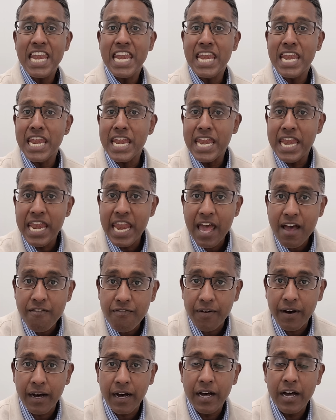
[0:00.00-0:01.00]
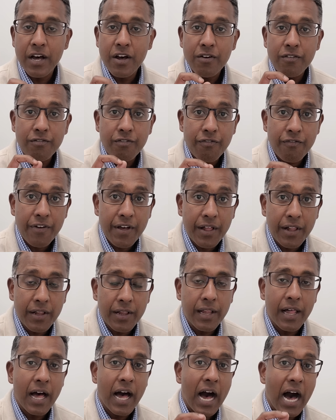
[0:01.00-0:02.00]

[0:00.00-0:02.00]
never fell